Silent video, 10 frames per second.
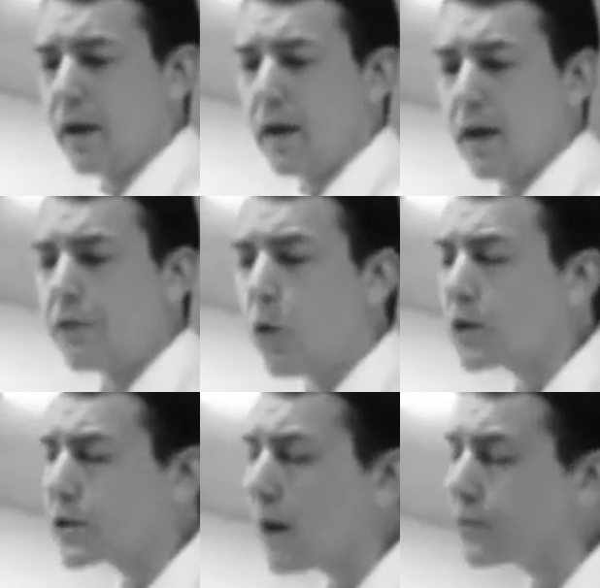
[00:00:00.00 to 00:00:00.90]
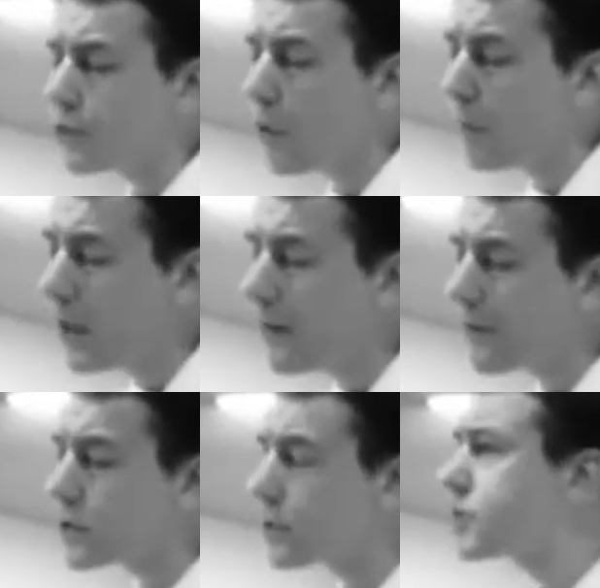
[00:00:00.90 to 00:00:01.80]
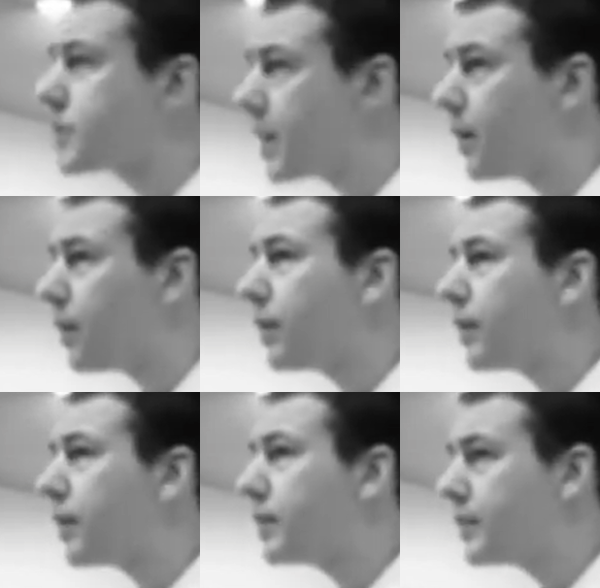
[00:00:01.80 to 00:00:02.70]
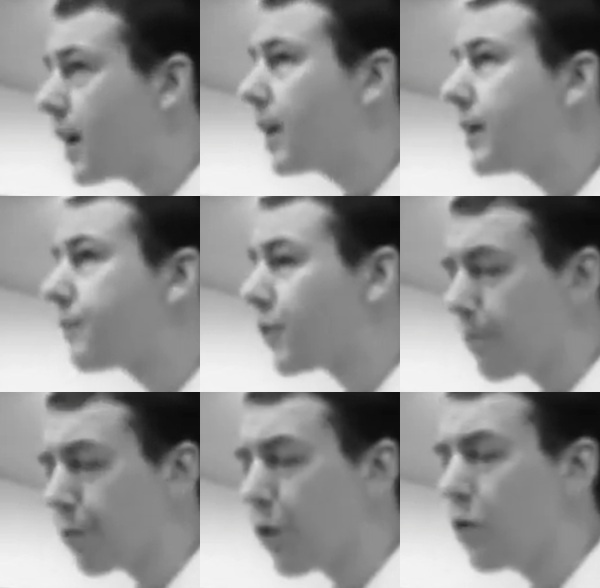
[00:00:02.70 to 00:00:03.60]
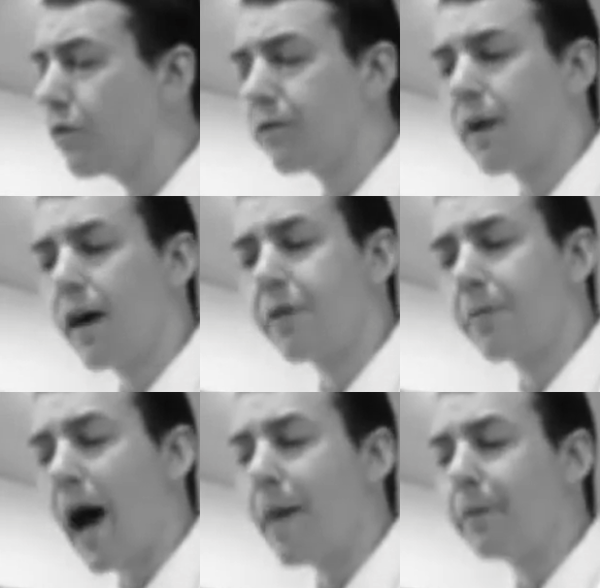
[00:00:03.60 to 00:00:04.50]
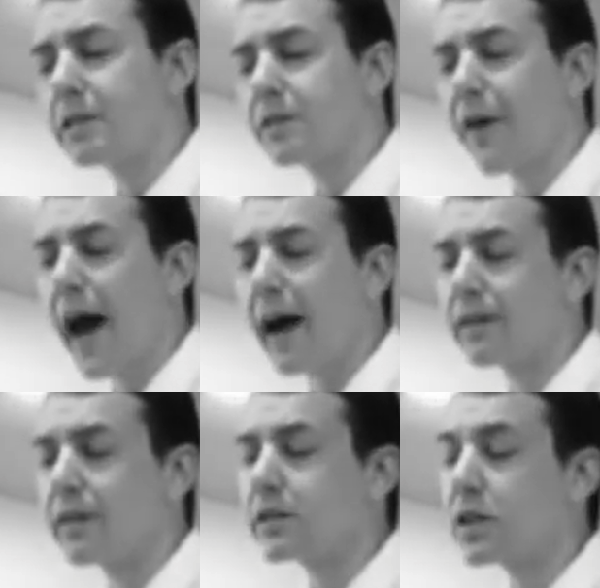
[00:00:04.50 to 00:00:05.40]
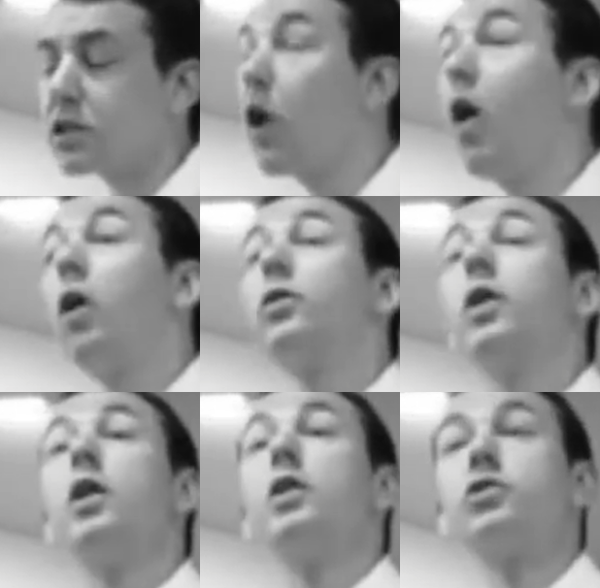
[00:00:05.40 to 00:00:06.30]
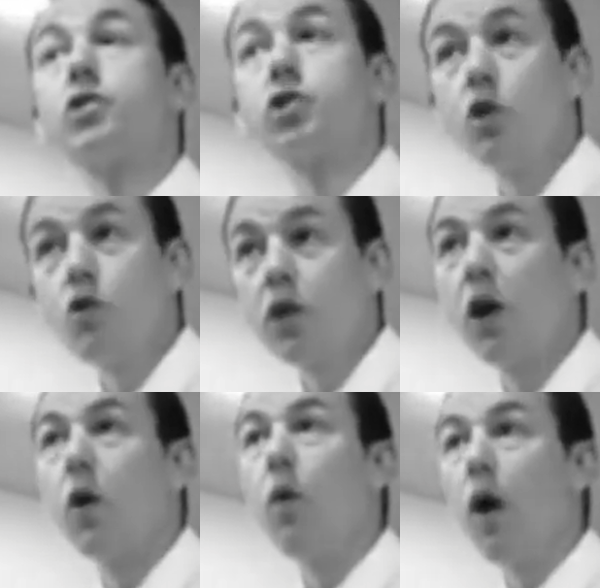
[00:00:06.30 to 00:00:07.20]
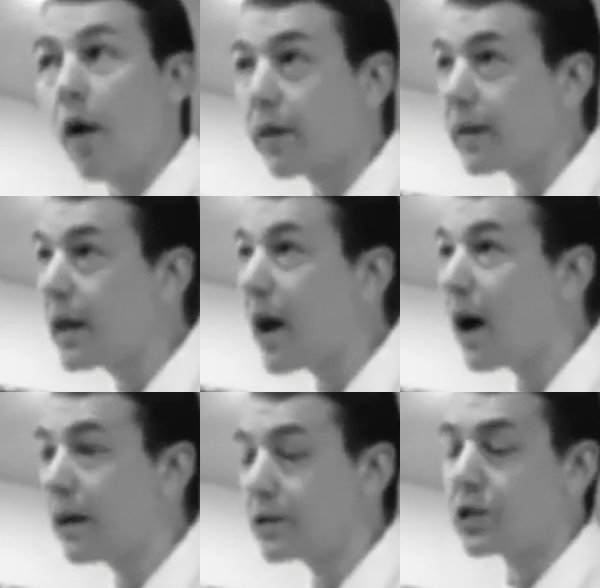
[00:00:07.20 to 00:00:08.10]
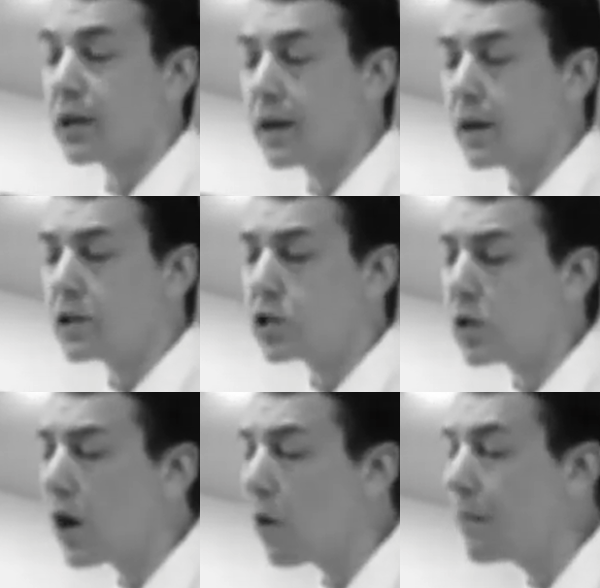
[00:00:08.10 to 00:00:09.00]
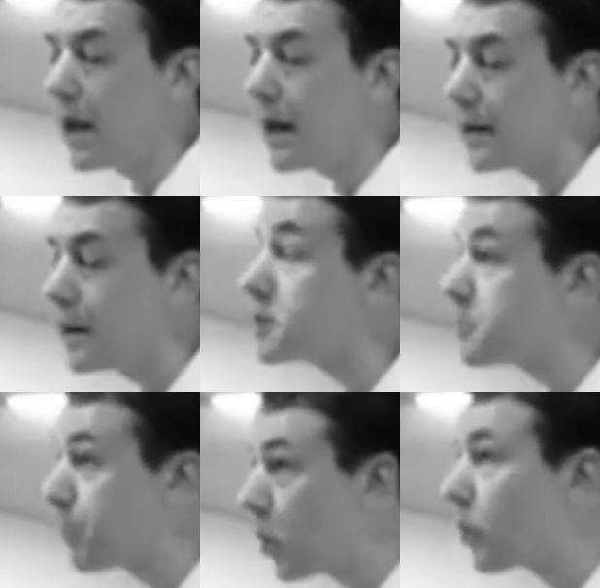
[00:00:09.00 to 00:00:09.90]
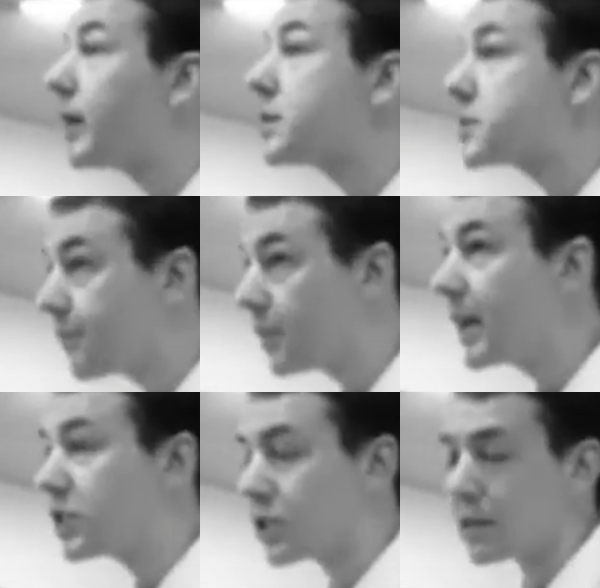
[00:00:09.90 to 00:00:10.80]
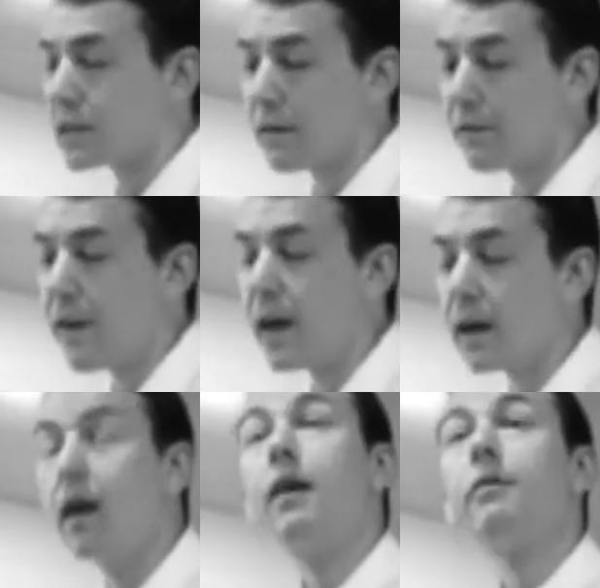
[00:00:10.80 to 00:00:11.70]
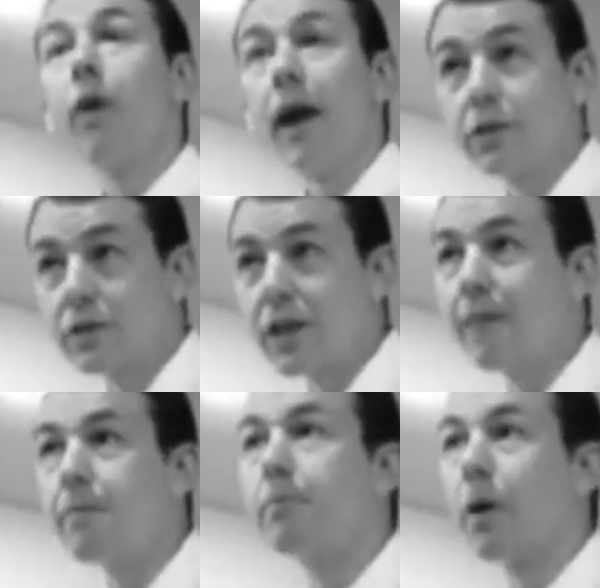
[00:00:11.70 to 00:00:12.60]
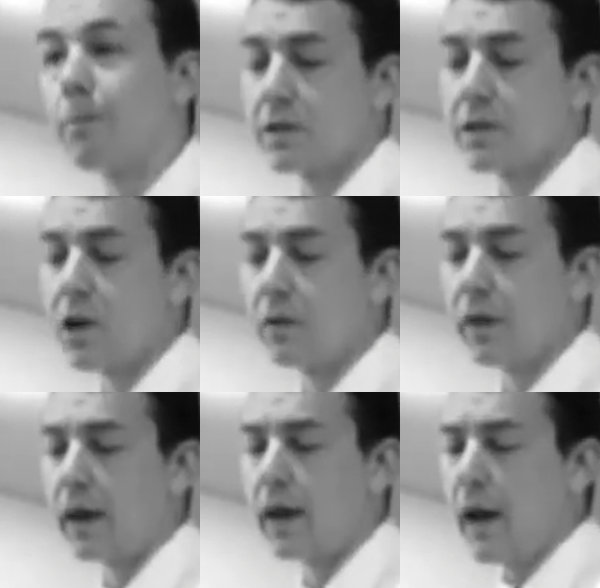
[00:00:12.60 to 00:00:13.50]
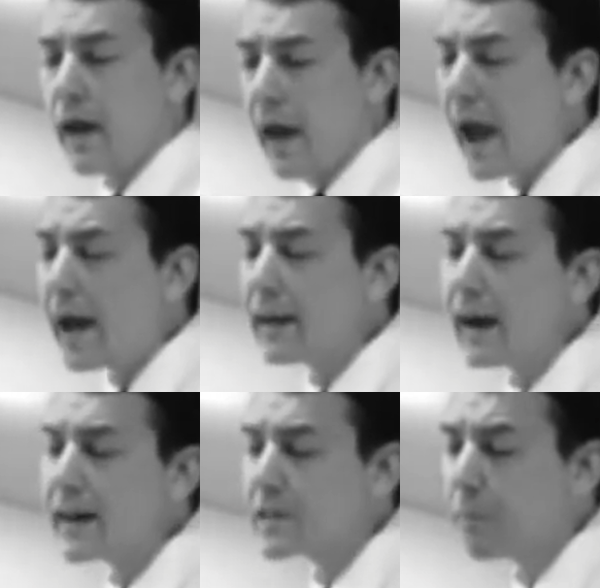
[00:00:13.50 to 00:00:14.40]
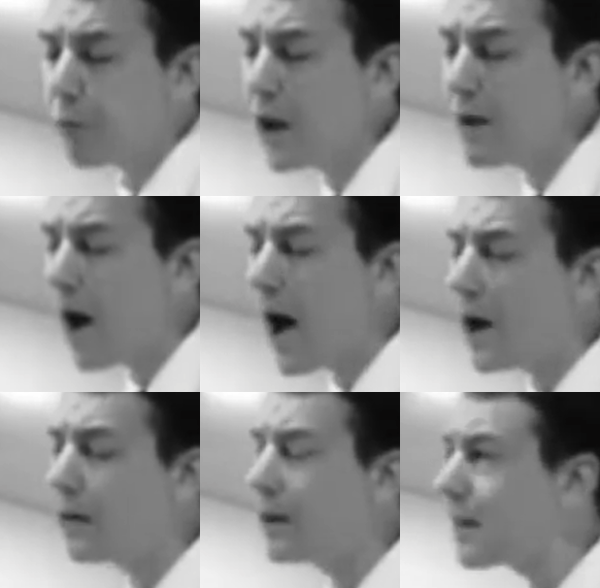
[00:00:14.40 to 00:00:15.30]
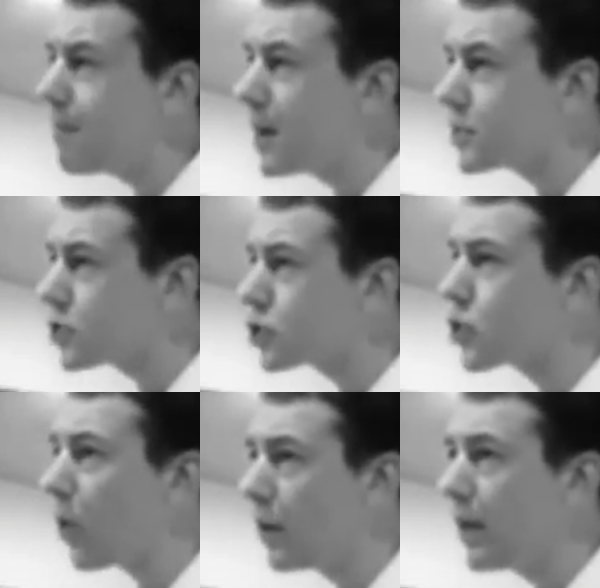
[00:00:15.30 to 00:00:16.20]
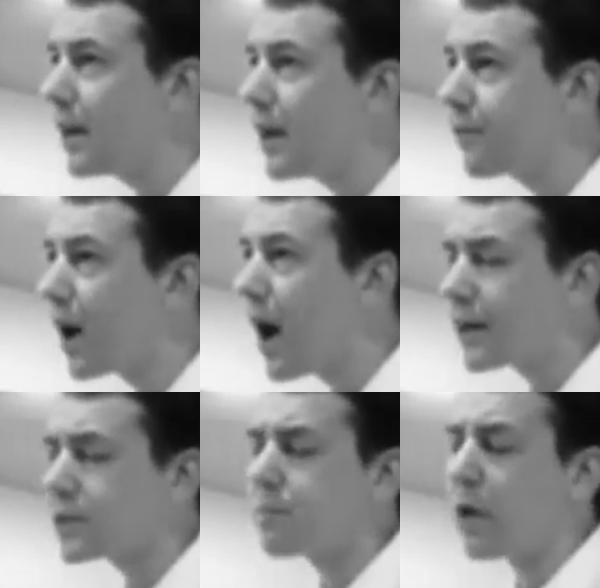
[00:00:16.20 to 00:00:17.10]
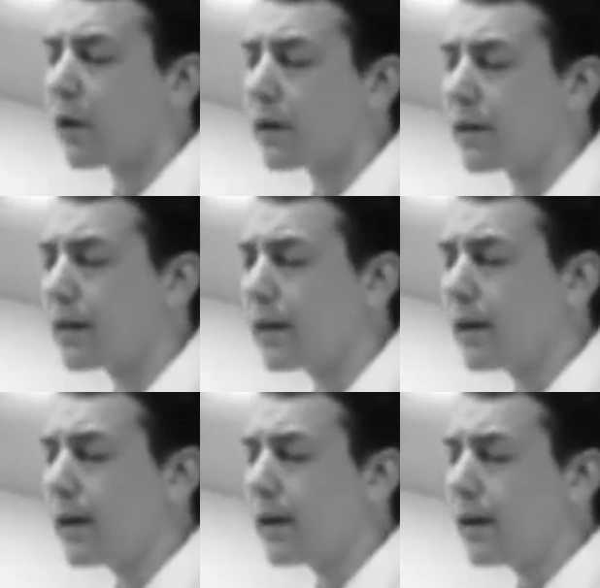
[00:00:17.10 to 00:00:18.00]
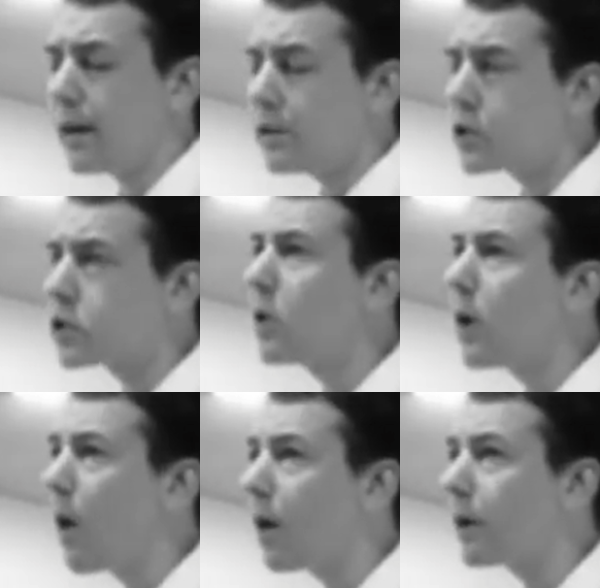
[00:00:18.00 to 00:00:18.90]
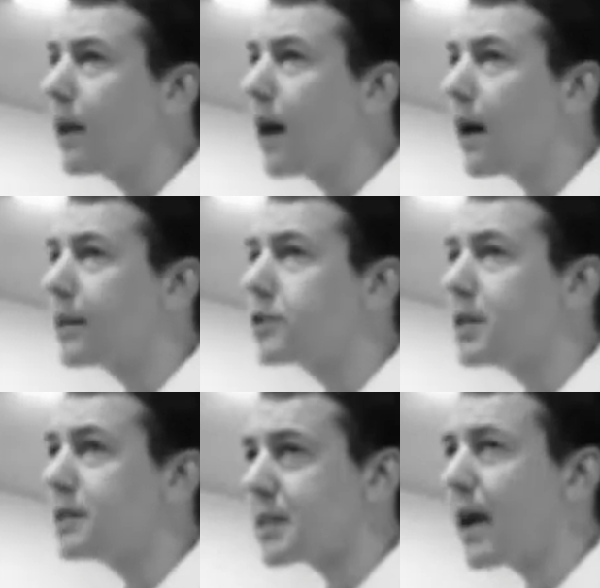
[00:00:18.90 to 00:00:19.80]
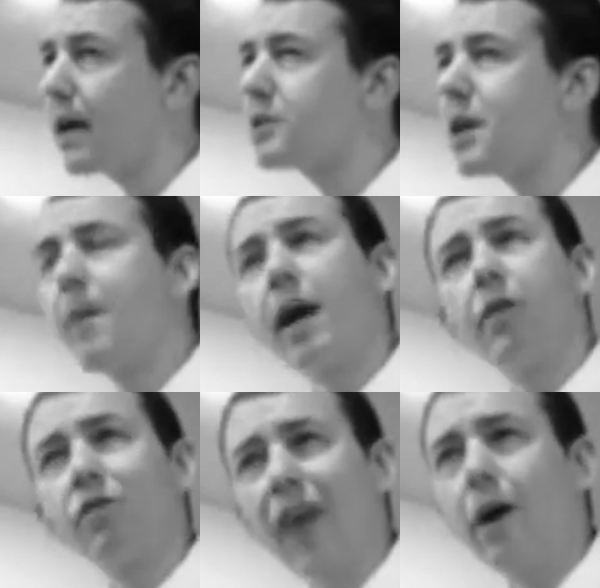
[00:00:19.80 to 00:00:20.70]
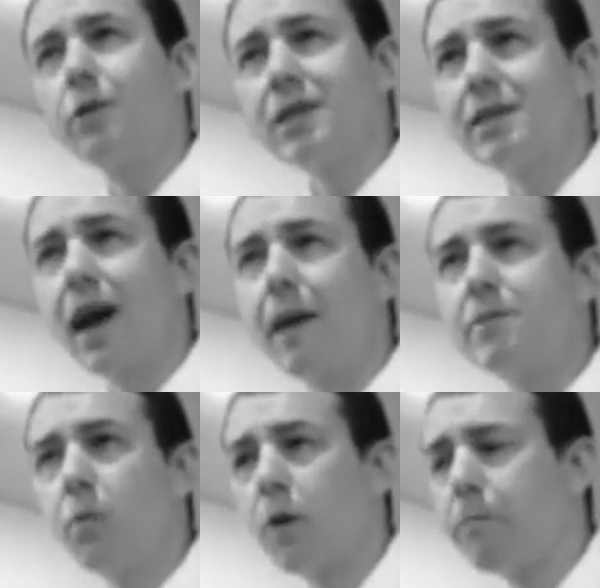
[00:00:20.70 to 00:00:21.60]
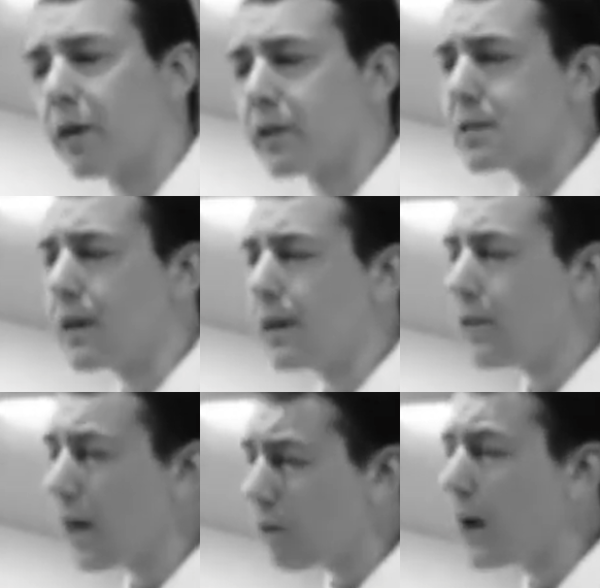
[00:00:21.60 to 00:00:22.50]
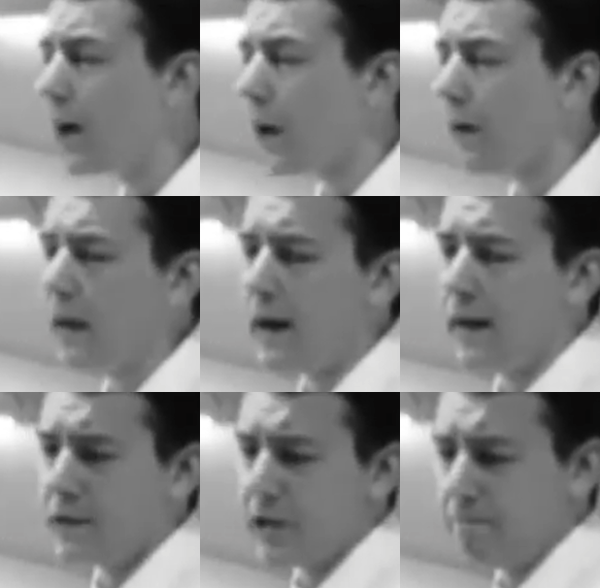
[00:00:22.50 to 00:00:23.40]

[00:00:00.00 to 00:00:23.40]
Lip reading: Of course, some true believers are still digging for the proof of the Bible as fact. This is called pseudo-archaeology. Pseudo meaning spurious, fallacious, fake, for entertainment purposes only. And in a supreme irony that must surely give God a smirk, pseudo-archaeology sells about 1,000 times more books than real archaeology.